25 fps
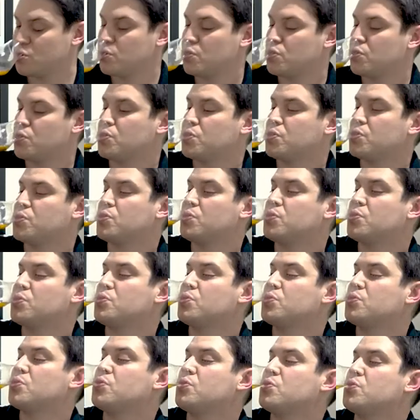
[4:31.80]

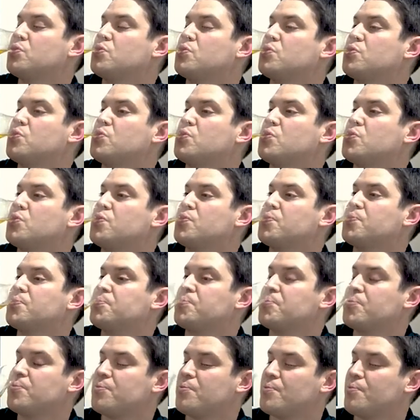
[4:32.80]

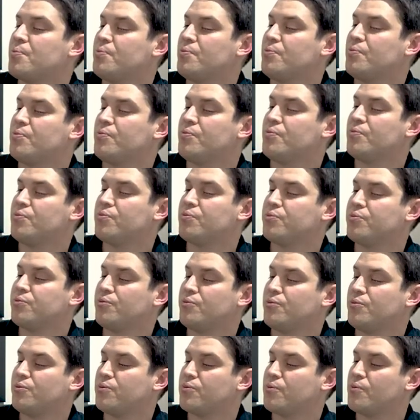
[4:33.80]

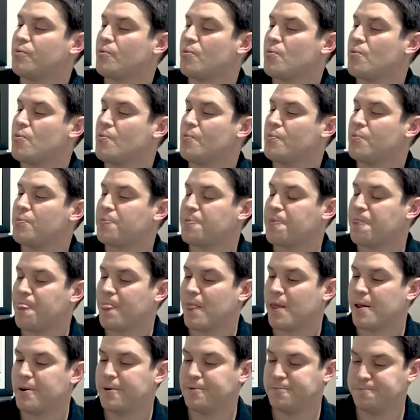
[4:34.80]

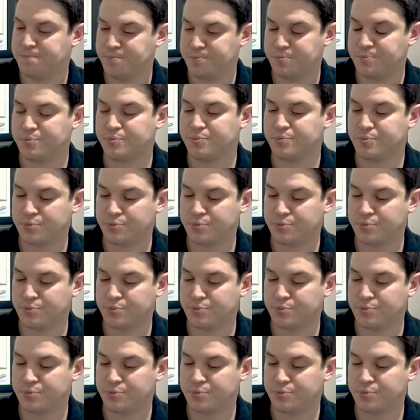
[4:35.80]
(silence)